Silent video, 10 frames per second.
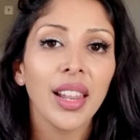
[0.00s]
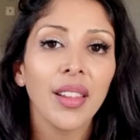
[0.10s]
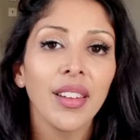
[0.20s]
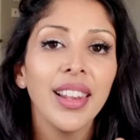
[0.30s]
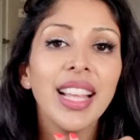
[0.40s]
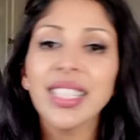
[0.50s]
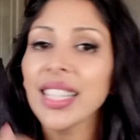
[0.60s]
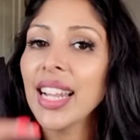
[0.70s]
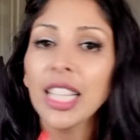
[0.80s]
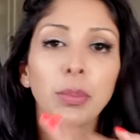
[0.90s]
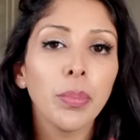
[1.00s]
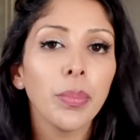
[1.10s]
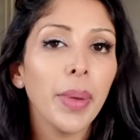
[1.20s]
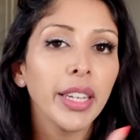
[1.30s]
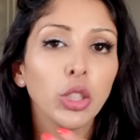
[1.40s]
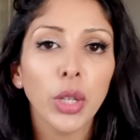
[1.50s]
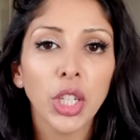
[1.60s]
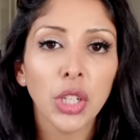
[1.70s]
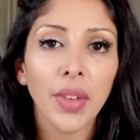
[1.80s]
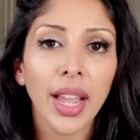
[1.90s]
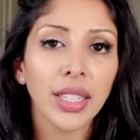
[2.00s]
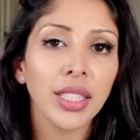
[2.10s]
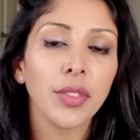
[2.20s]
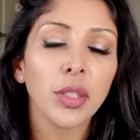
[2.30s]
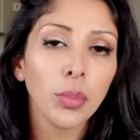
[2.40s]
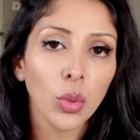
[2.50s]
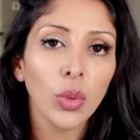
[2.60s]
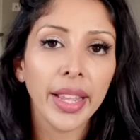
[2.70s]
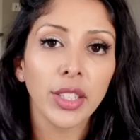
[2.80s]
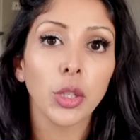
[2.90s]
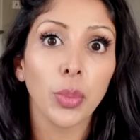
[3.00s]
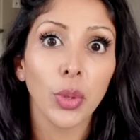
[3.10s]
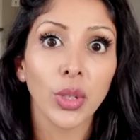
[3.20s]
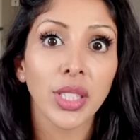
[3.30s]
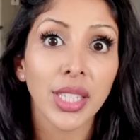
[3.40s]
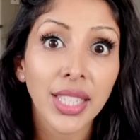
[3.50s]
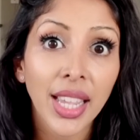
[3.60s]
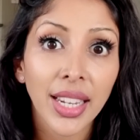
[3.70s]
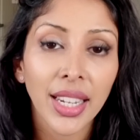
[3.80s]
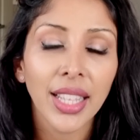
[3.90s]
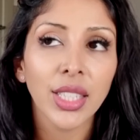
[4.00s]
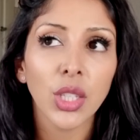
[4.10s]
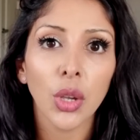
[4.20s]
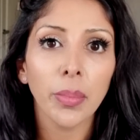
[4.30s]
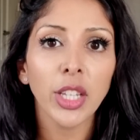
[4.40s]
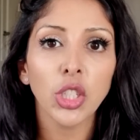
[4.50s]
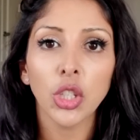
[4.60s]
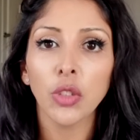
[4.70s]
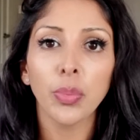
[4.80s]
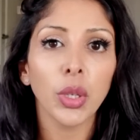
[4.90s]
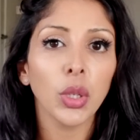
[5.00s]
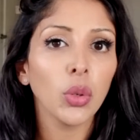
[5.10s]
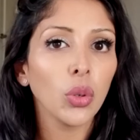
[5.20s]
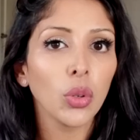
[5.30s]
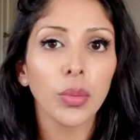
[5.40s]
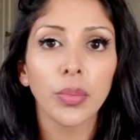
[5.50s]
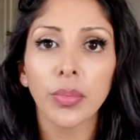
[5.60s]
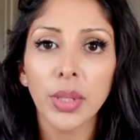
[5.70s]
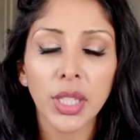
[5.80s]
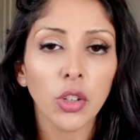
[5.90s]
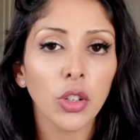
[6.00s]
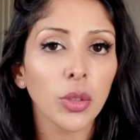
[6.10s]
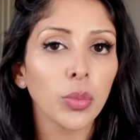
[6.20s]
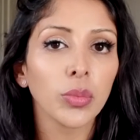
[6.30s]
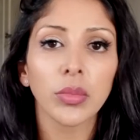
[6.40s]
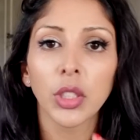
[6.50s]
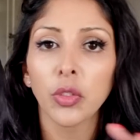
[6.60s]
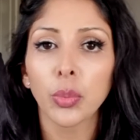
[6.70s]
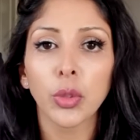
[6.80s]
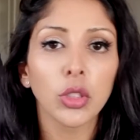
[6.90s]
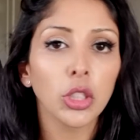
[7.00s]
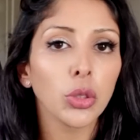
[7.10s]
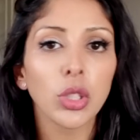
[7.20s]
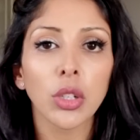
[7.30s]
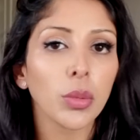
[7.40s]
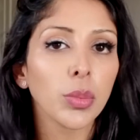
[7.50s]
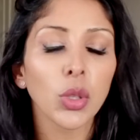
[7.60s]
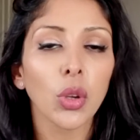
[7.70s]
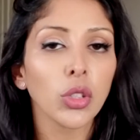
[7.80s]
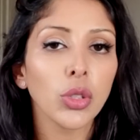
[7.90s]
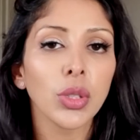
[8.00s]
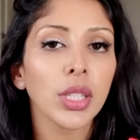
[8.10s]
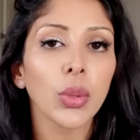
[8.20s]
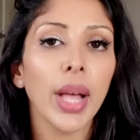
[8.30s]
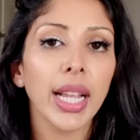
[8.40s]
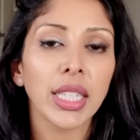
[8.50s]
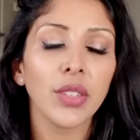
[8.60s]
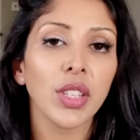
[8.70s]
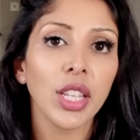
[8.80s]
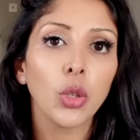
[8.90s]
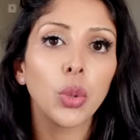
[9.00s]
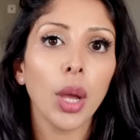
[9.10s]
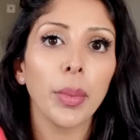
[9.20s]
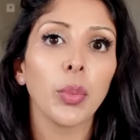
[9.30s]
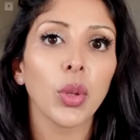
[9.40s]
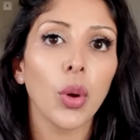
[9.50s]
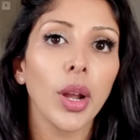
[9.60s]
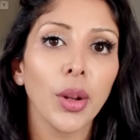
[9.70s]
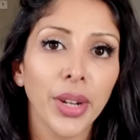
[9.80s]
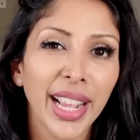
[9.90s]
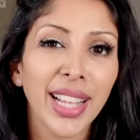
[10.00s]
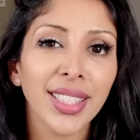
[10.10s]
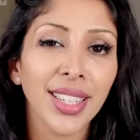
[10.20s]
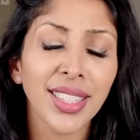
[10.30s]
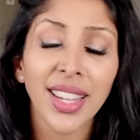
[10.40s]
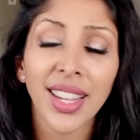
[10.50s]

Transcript: less and less penetration of actives the more layers you put onto the skin. And so imagine you've put your serum, you've put two serums on, two single actives, and then you come in with your hyaluronic acid.